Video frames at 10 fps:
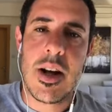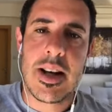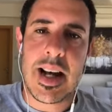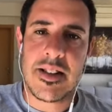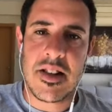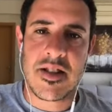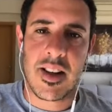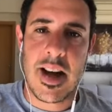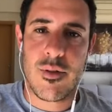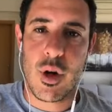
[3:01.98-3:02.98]
It needs to
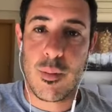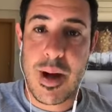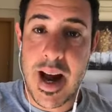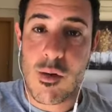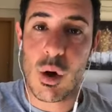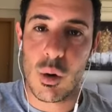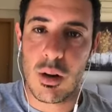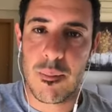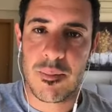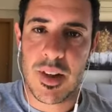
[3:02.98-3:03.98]
cover your
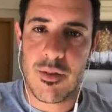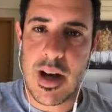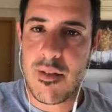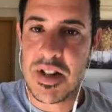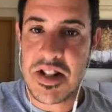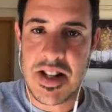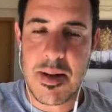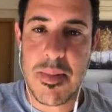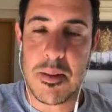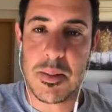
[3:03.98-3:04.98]
payroll if you have any
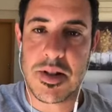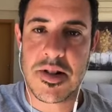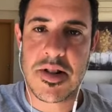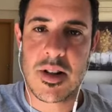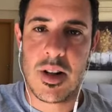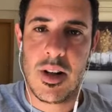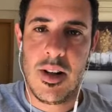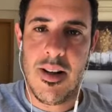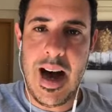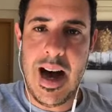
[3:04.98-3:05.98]
team members.
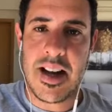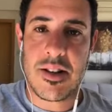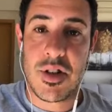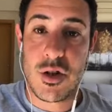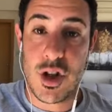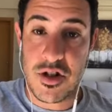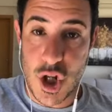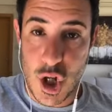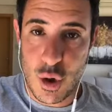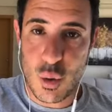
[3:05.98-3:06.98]
And if it's just
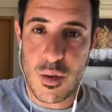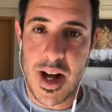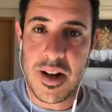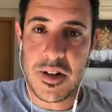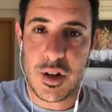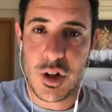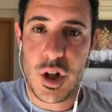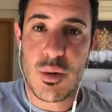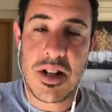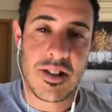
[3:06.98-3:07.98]
you, then you
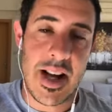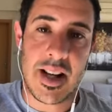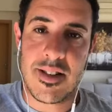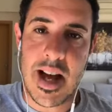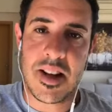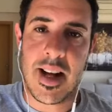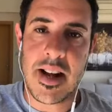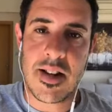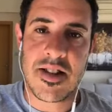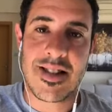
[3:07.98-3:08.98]
need to take a
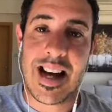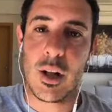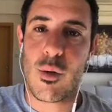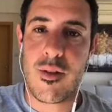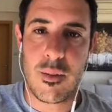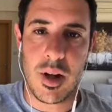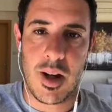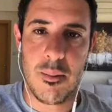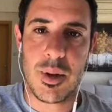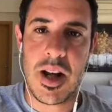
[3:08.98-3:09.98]
dedicated salary from the
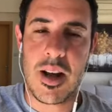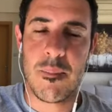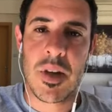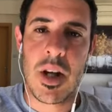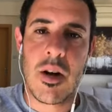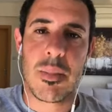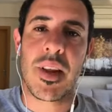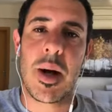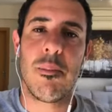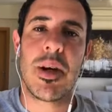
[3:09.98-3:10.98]
company. But the
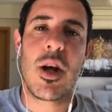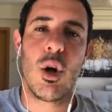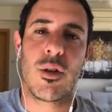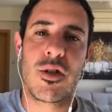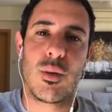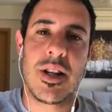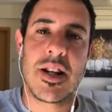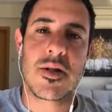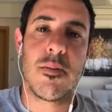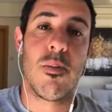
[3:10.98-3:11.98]
company also
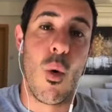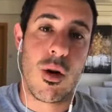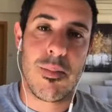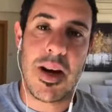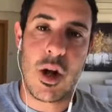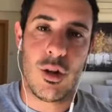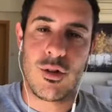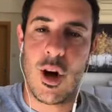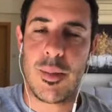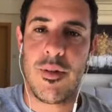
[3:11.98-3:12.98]
needs more money on
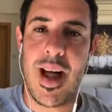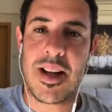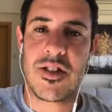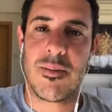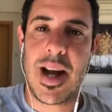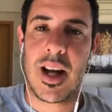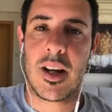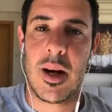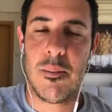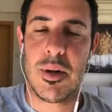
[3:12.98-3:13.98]
top of that to make a
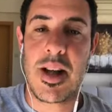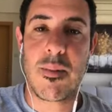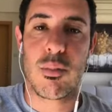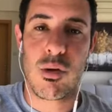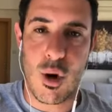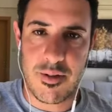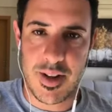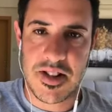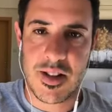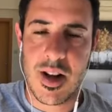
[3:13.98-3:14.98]
company
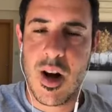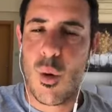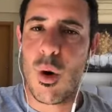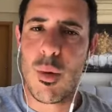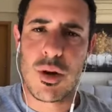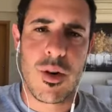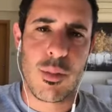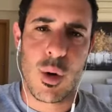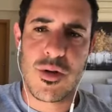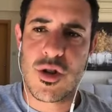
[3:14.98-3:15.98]
profit. What most Fit
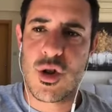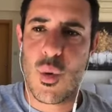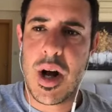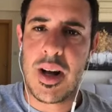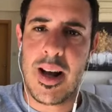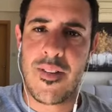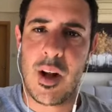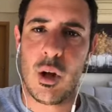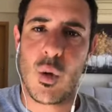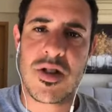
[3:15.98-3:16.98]
Pros are doing at that
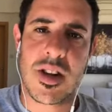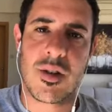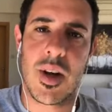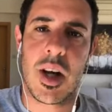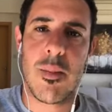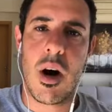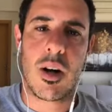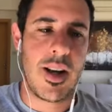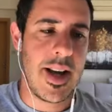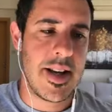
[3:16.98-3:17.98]
low 6-figure
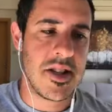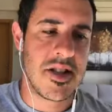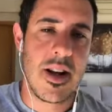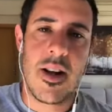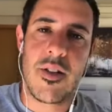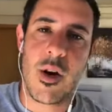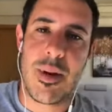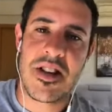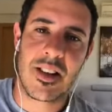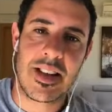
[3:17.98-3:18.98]
mark is they're
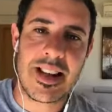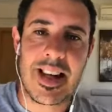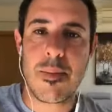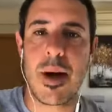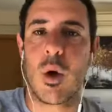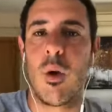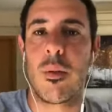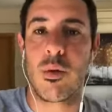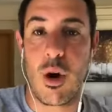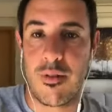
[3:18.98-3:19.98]
basically keeping all the
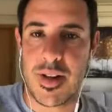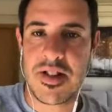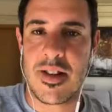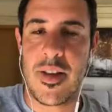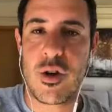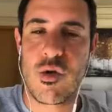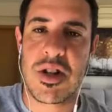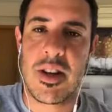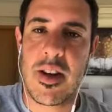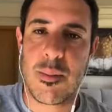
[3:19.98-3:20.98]
profits and they're
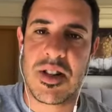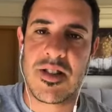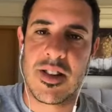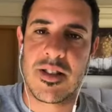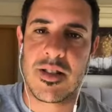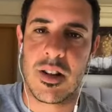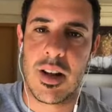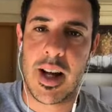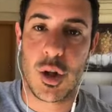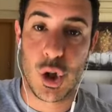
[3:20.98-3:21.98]
treating their business
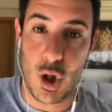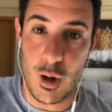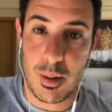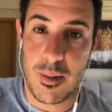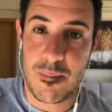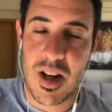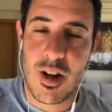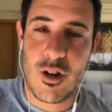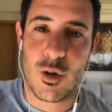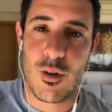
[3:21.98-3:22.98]
like a job.
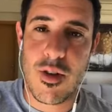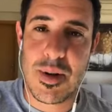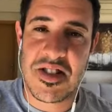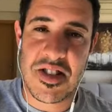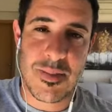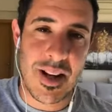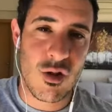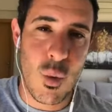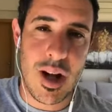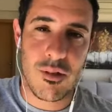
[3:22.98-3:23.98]
So if the business makes
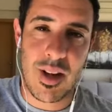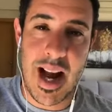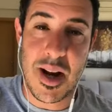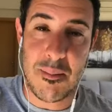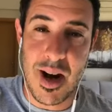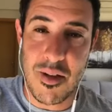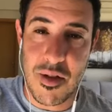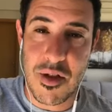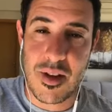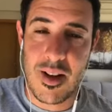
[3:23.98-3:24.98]
12k in a
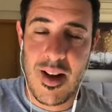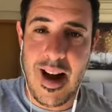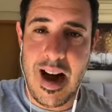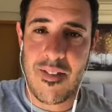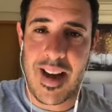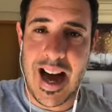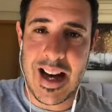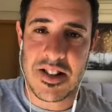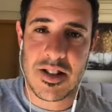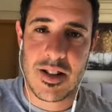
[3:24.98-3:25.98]
month and they
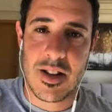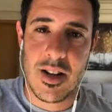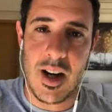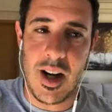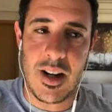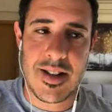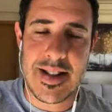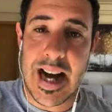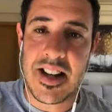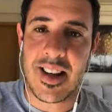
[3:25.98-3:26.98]
had
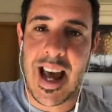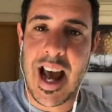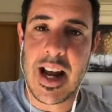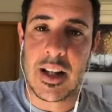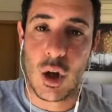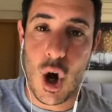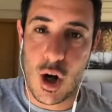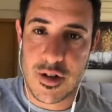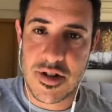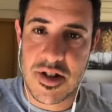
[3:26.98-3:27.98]
9k in
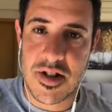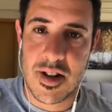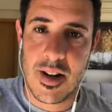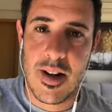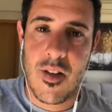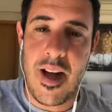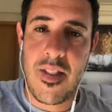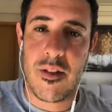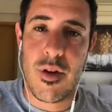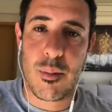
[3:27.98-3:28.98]
costs, then
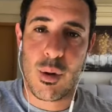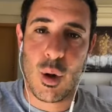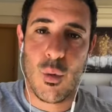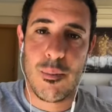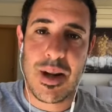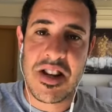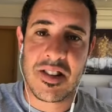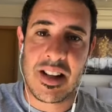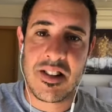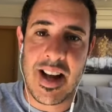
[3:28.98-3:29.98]
the Fit Pro
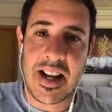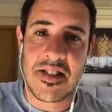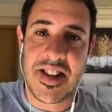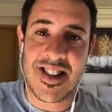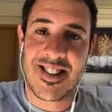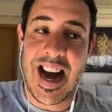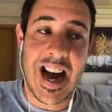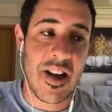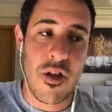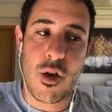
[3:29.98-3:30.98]
basically takes the
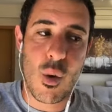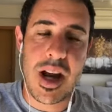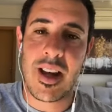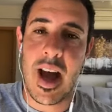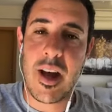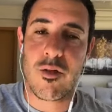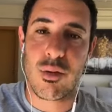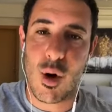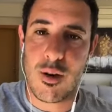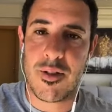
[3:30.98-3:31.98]
entire 3k of
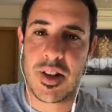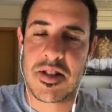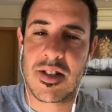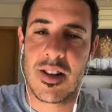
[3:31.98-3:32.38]
profit,